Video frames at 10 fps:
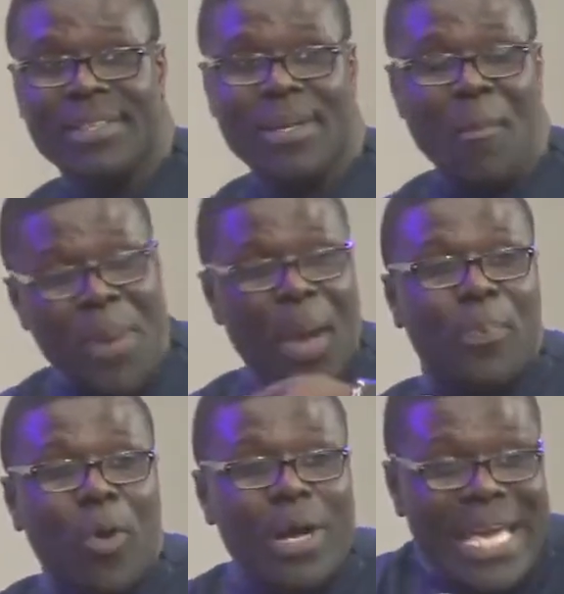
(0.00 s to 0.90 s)

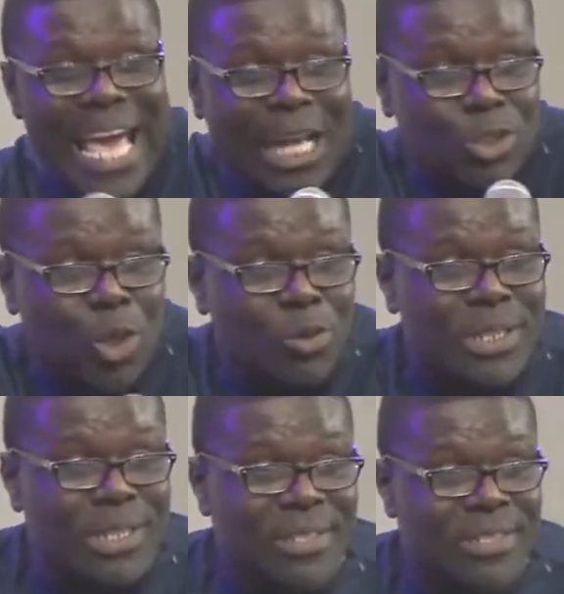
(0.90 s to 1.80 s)
people he has
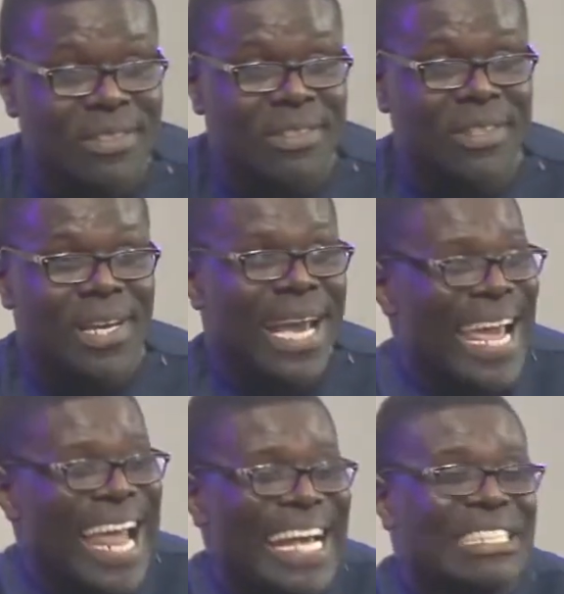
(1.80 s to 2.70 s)
chosen
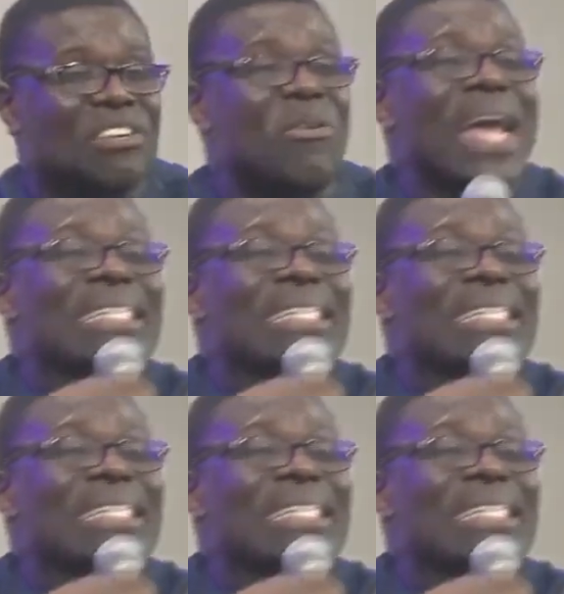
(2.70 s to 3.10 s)
and has graced